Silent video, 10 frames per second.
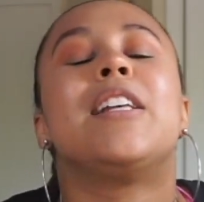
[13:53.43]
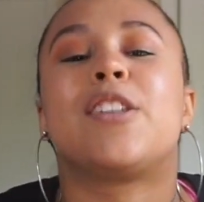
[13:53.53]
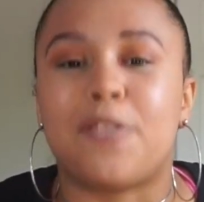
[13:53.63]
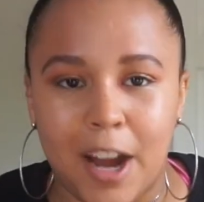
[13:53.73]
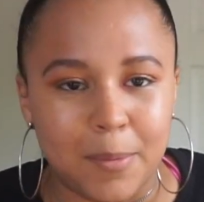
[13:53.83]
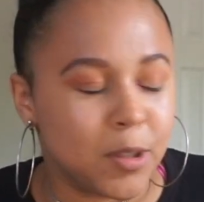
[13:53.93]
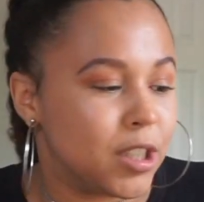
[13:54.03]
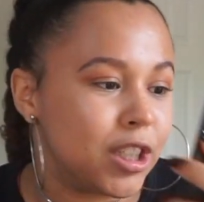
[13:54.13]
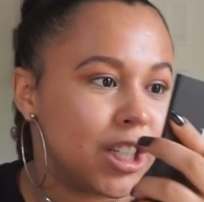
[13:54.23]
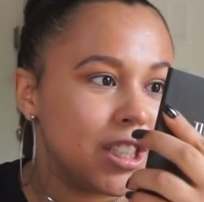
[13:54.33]
It's a ramble, it's
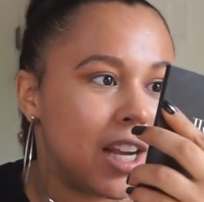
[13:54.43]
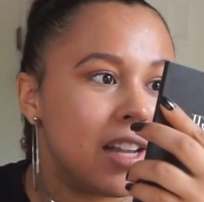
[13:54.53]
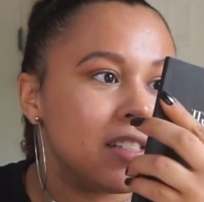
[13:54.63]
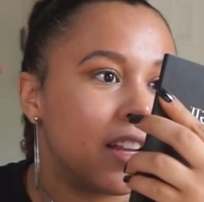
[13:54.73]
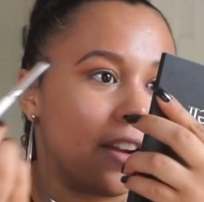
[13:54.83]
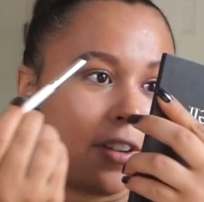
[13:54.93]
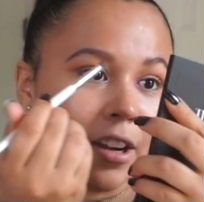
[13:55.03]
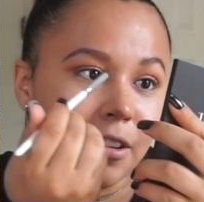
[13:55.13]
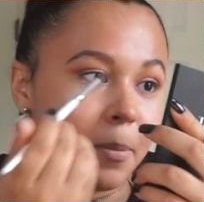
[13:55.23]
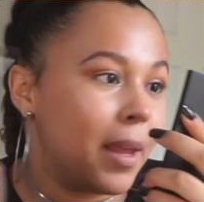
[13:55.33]
a chit chat to get
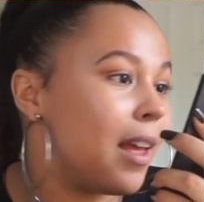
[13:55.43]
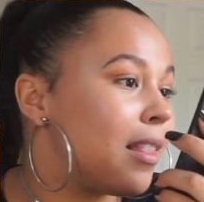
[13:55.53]
ready to me,